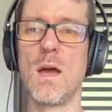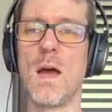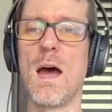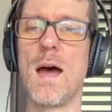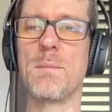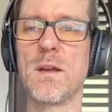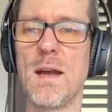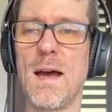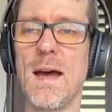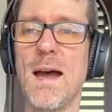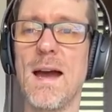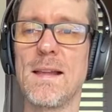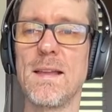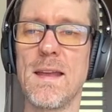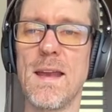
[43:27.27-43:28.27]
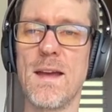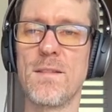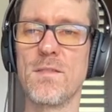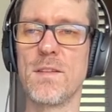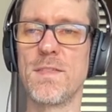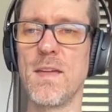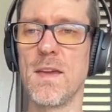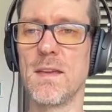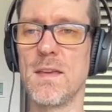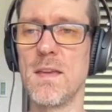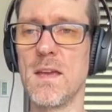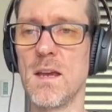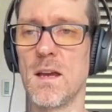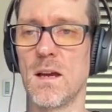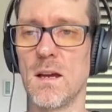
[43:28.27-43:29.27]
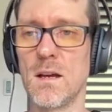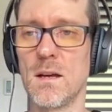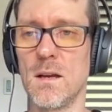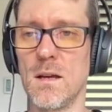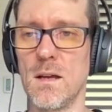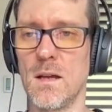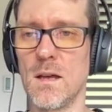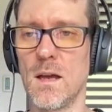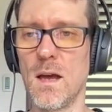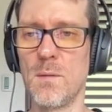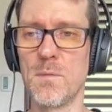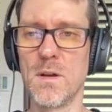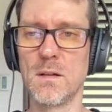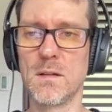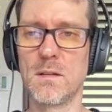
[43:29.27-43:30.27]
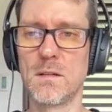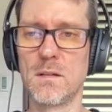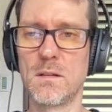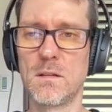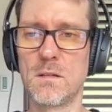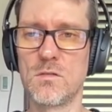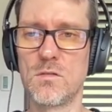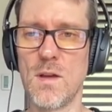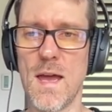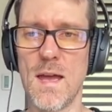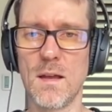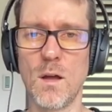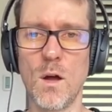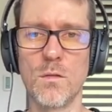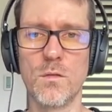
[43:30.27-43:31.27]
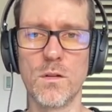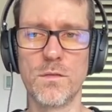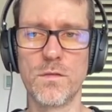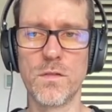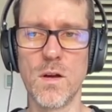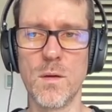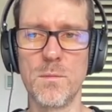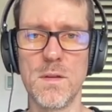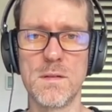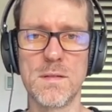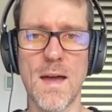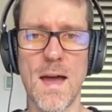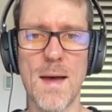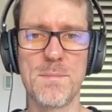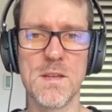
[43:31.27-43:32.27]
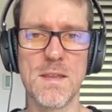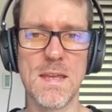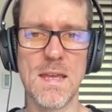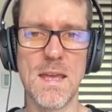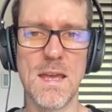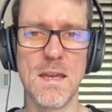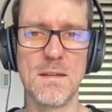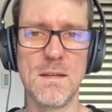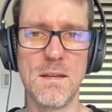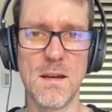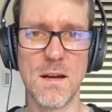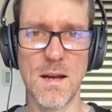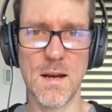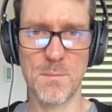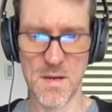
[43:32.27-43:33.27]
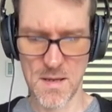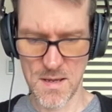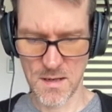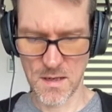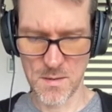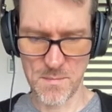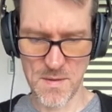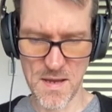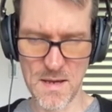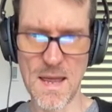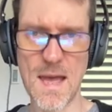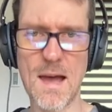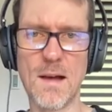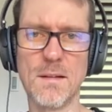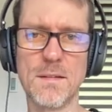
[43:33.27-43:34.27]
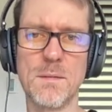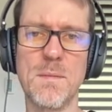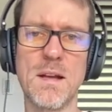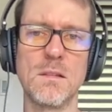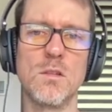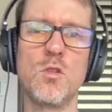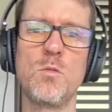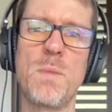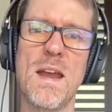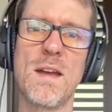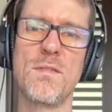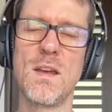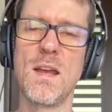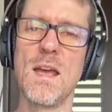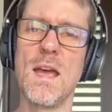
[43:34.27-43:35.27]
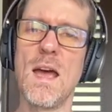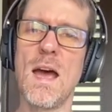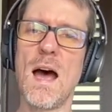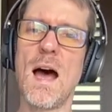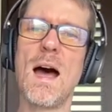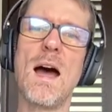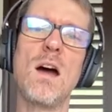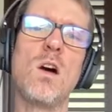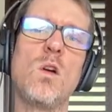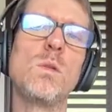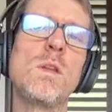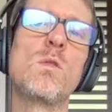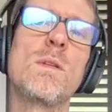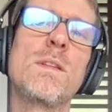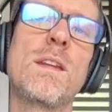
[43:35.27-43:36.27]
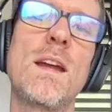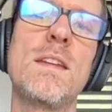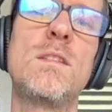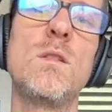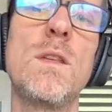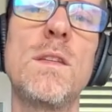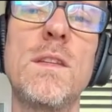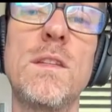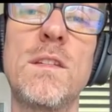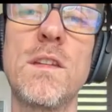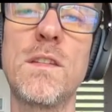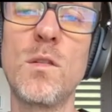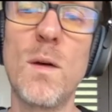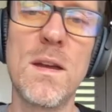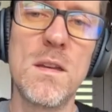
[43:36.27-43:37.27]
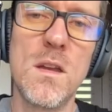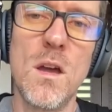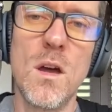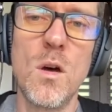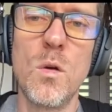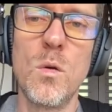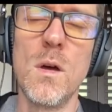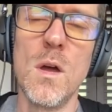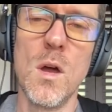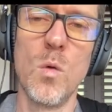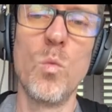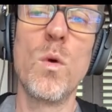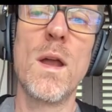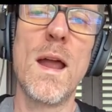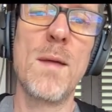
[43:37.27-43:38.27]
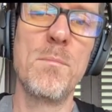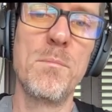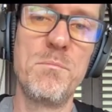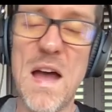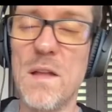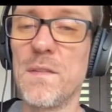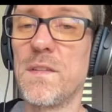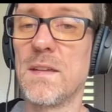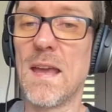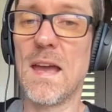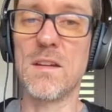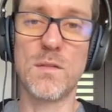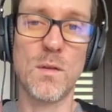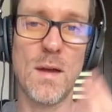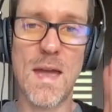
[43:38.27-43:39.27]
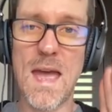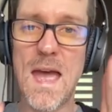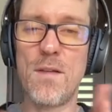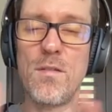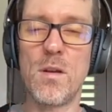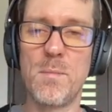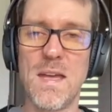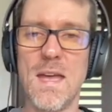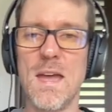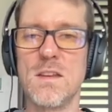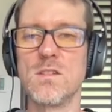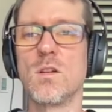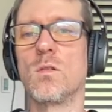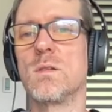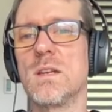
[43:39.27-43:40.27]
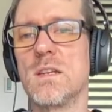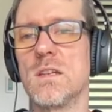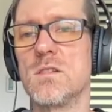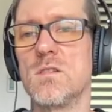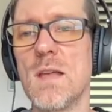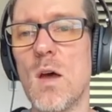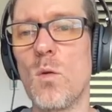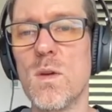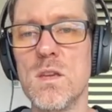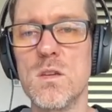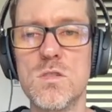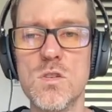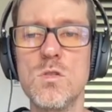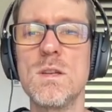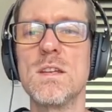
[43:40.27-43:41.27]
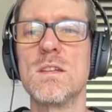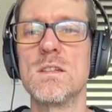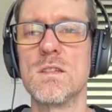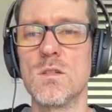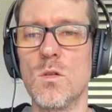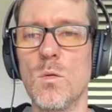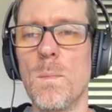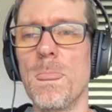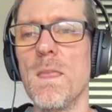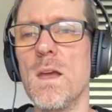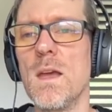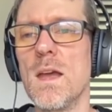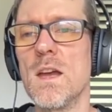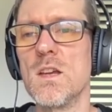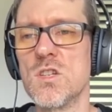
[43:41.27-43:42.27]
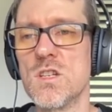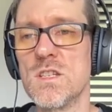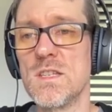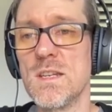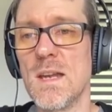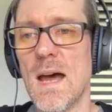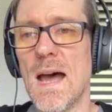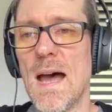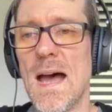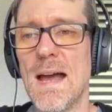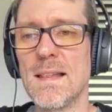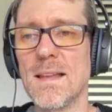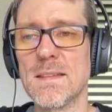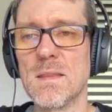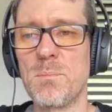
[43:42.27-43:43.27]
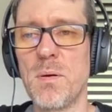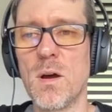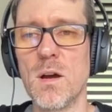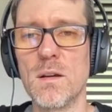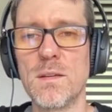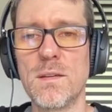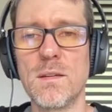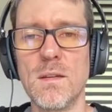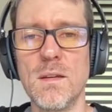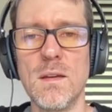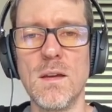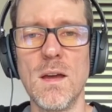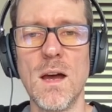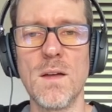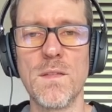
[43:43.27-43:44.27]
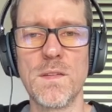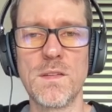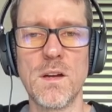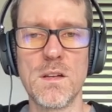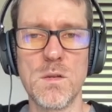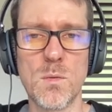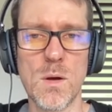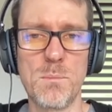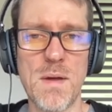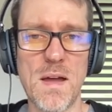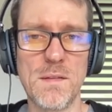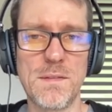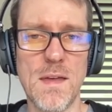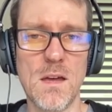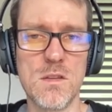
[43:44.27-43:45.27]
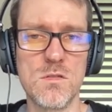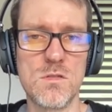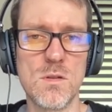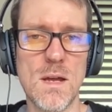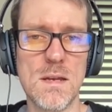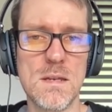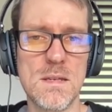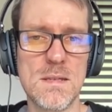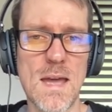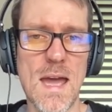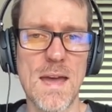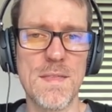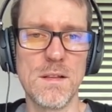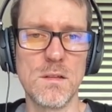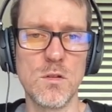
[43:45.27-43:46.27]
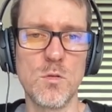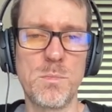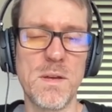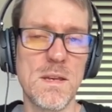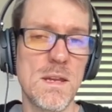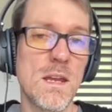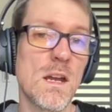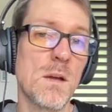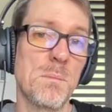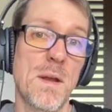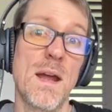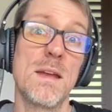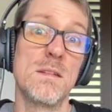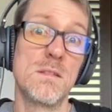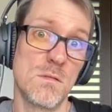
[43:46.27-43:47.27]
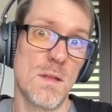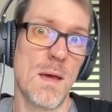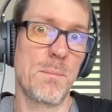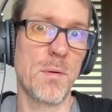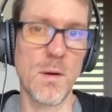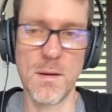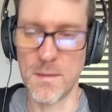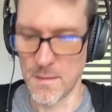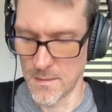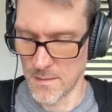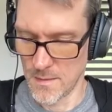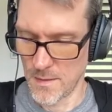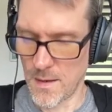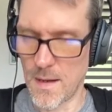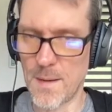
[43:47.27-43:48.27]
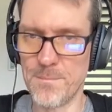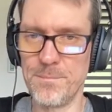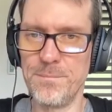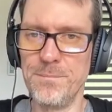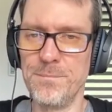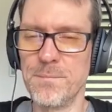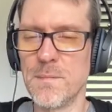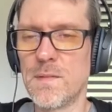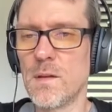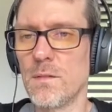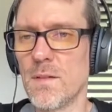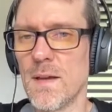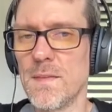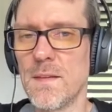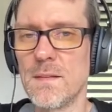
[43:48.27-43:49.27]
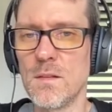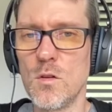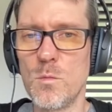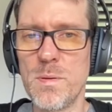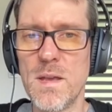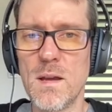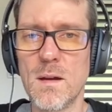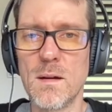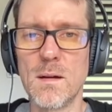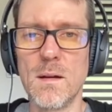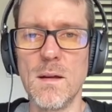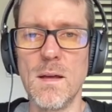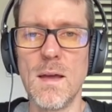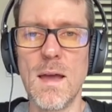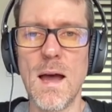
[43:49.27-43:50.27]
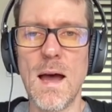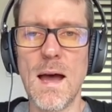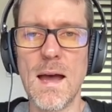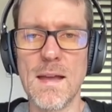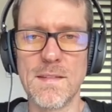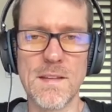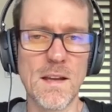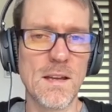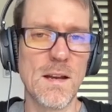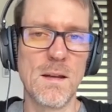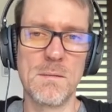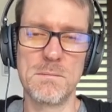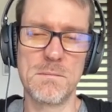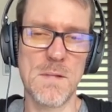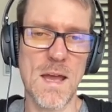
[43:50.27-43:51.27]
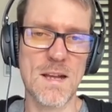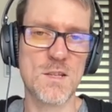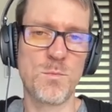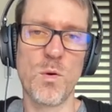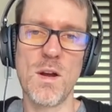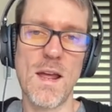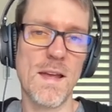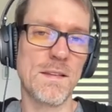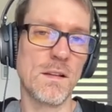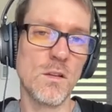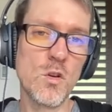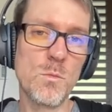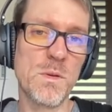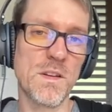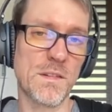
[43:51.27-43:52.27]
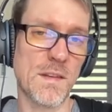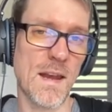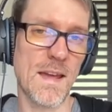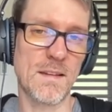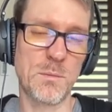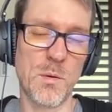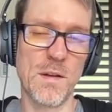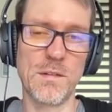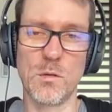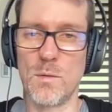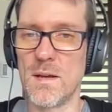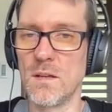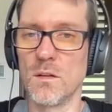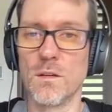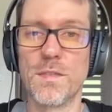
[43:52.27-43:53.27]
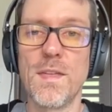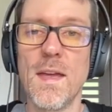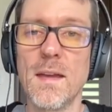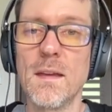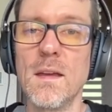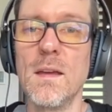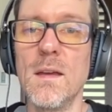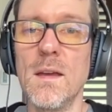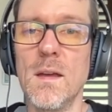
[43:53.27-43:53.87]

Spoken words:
I'm going to highlight everything here. I'm going to drag over from the top to the end here. I'm going to hit Command L to make a loop out of it. Only reason I do this is just so I know what I'm bouncing out, just so I have it in my head. You don't need to do that. What you do need to do is you just need to highlight the part of the song you want to bounce out. You do not need to add the loop in here, but I do that part. So I've got this loop here. It's not going to export it as a loop. It's just going to export as a regular thing.